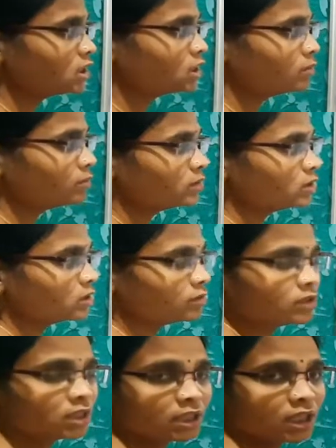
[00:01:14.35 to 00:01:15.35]
terms
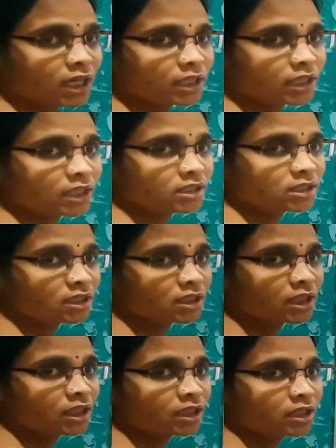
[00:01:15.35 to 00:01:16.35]
of the reactants in
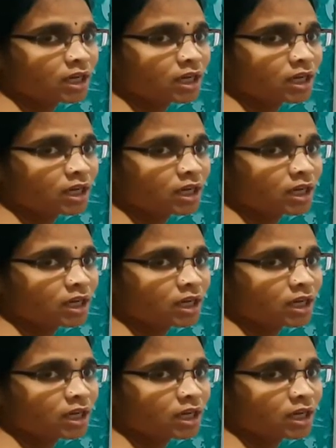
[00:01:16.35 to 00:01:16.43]
rate